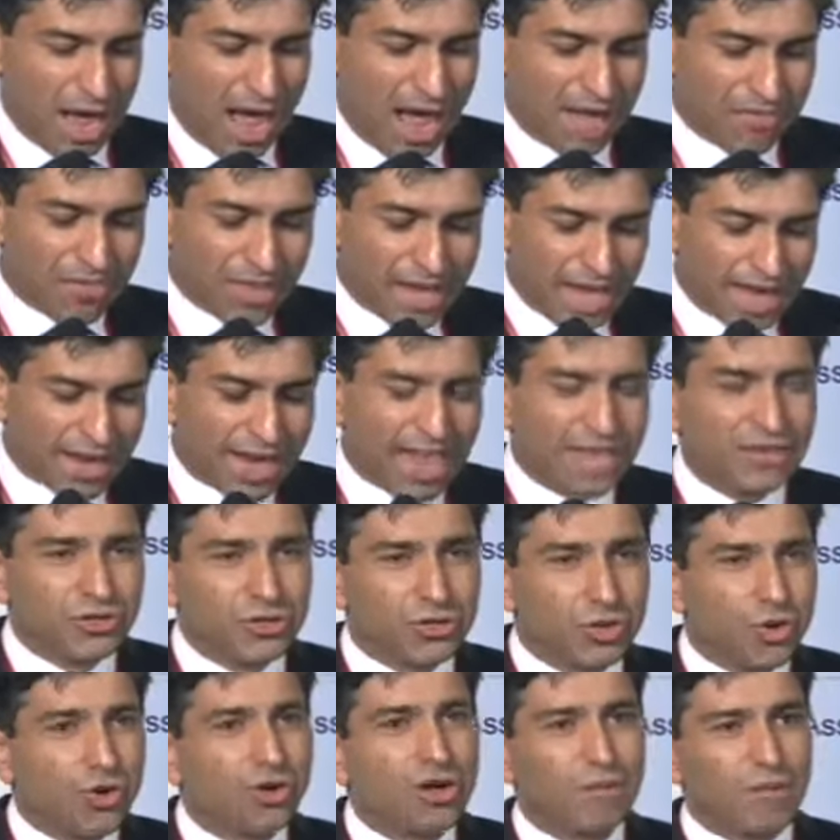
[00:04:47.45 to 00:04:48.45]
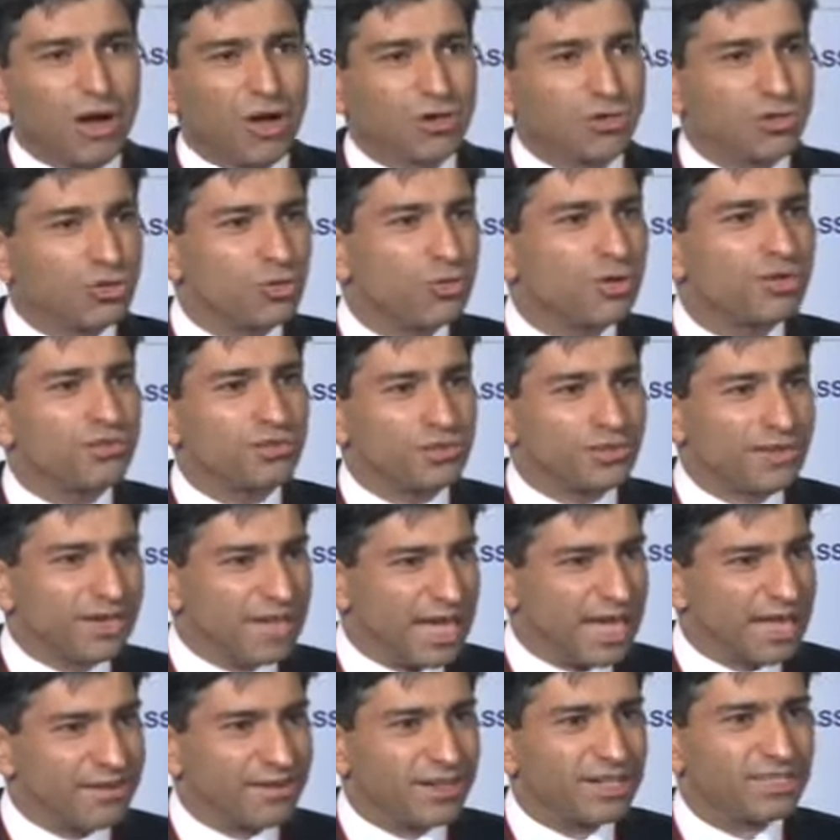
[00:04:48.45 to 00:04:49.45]
I think I'd like to talk about two or
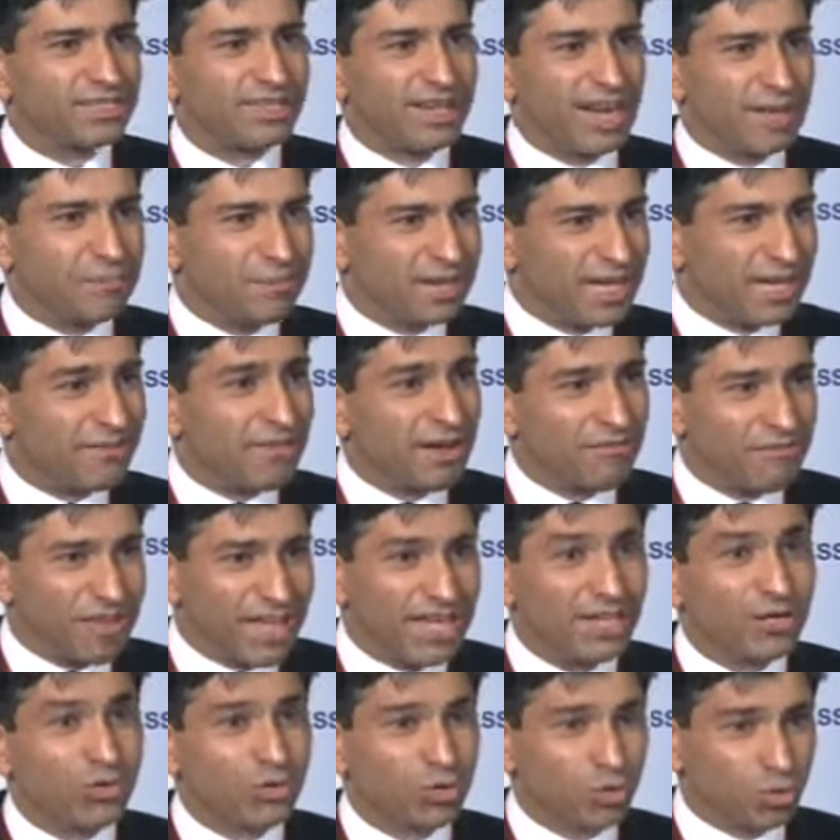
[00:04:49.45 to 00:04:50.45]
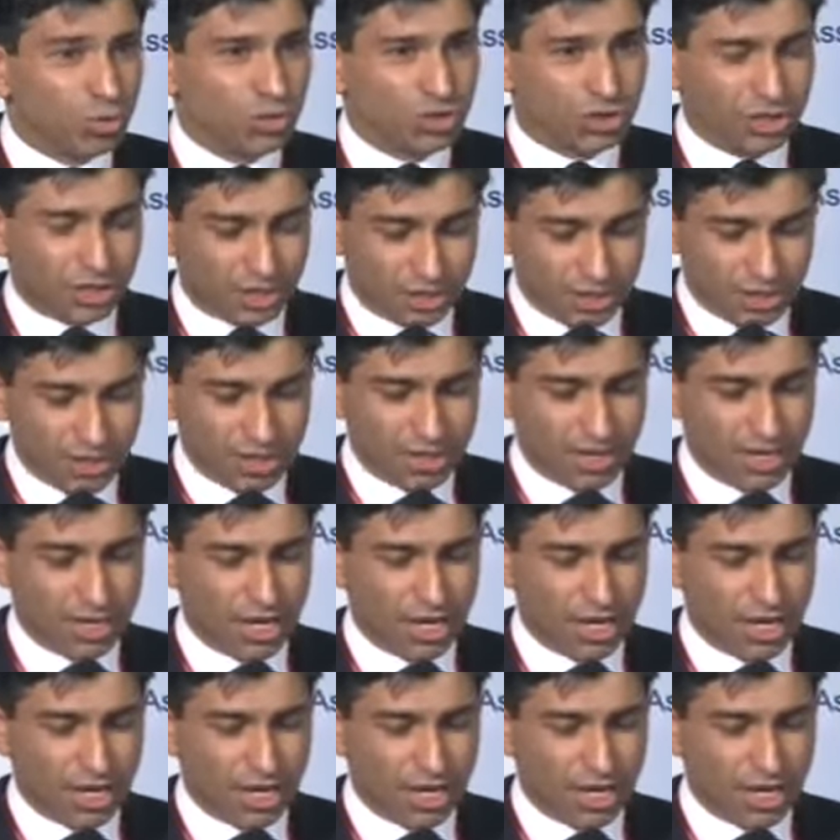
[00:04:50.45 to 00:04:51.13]
three areas that I believe are very crucial,